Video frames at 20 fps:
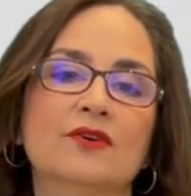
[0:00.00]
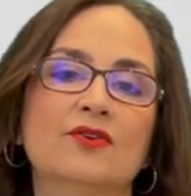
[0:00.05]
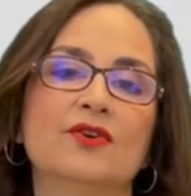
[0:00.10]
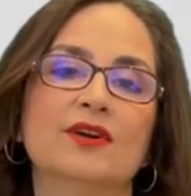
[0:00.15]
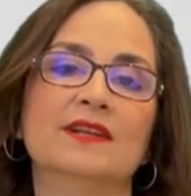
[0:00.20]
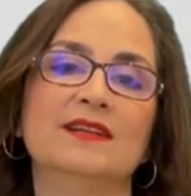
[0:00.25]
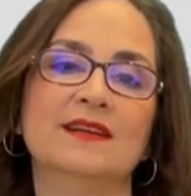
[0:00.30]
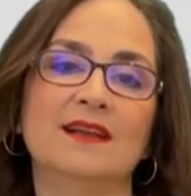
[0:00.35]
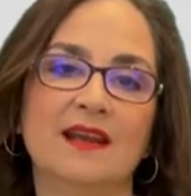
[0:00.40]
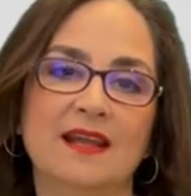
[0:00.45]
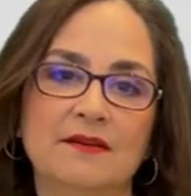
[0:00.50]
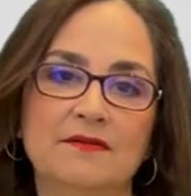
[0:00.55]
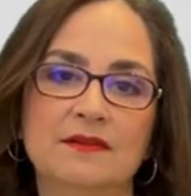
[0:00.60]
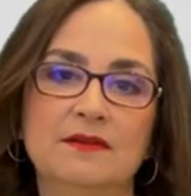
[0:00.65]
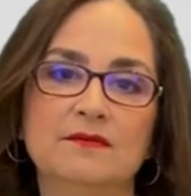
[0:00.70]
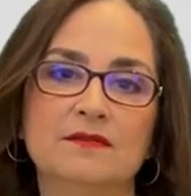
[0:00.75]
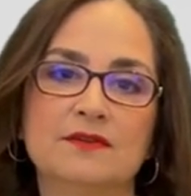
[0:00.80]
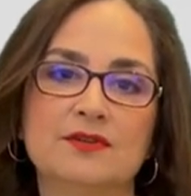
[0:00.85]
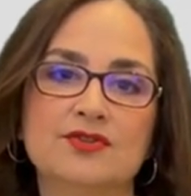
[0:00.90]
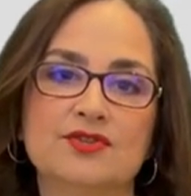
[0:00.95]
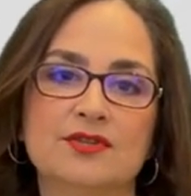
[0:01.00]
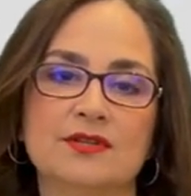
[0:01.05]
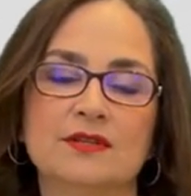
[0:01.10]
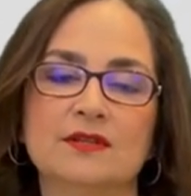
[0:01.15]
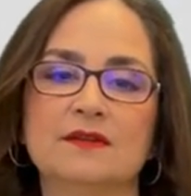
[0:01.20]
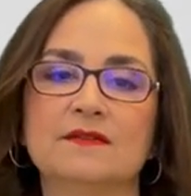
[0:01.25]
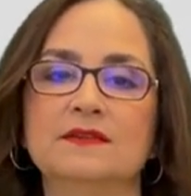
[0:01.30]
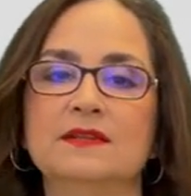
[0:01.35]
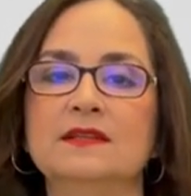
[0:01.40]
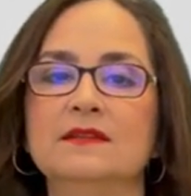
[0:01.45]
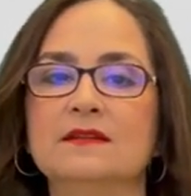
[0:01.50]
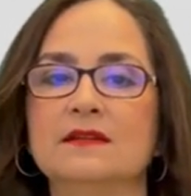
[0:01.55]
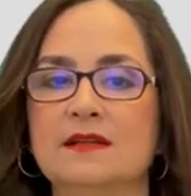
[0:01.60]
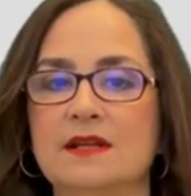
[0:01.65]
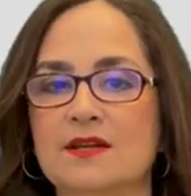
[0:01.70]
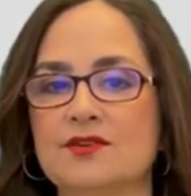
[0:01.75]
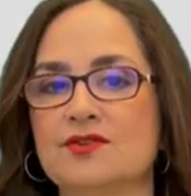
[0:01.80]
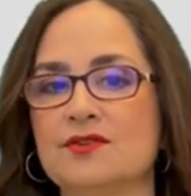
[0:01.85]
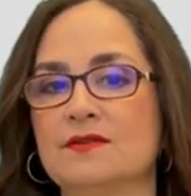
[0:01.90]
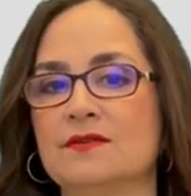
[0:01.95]
or the 11th version of the
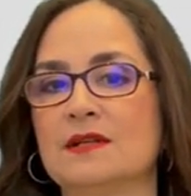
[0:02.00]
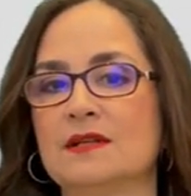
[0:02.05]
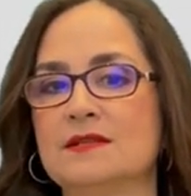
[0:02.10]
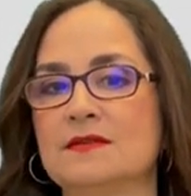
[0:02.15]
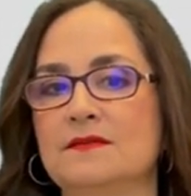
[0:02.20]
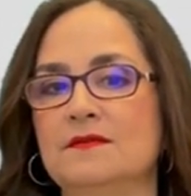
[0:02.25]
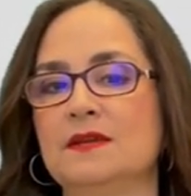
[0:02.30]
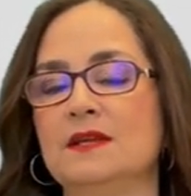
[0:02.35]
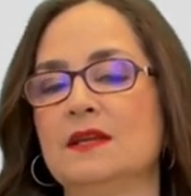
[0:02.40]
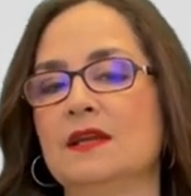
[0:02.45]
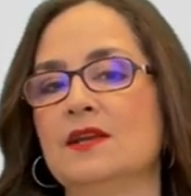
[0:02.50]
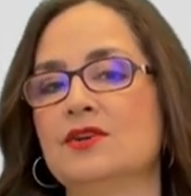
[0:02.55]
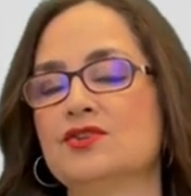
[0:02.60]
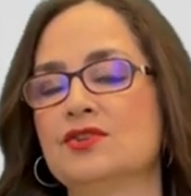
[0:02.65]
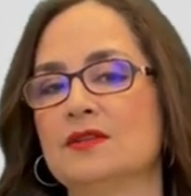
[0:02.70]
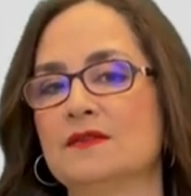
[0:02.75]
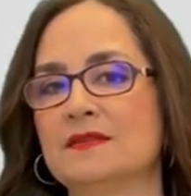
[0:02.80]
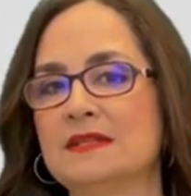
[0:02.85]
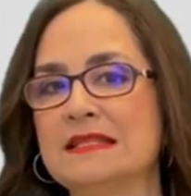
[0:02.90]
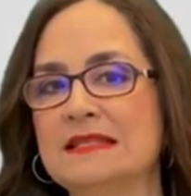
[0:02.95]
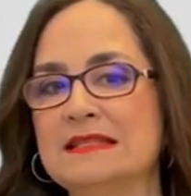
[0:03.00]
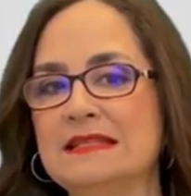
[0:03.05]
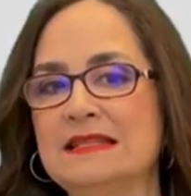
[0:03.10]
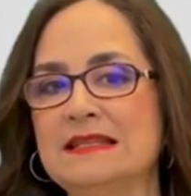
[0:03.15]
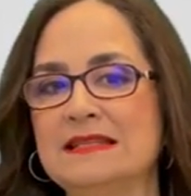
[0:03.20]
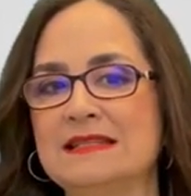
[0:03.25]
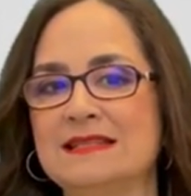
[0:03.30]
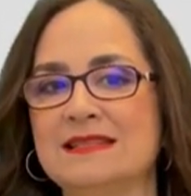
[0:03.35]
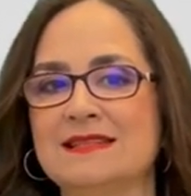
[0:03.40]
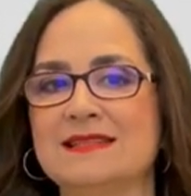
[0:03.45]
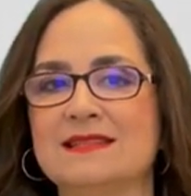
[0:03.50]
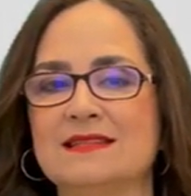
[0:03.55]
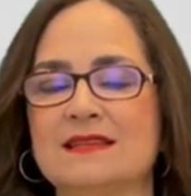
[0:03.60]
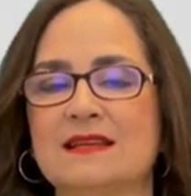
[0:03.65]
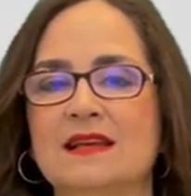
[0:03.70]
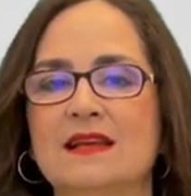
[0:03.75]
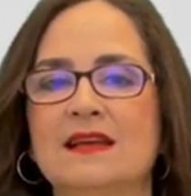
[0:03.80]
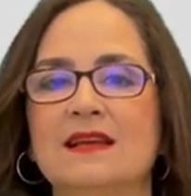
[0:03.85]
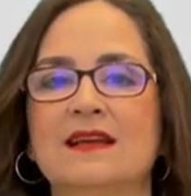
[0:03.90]
International Classification of Diseases.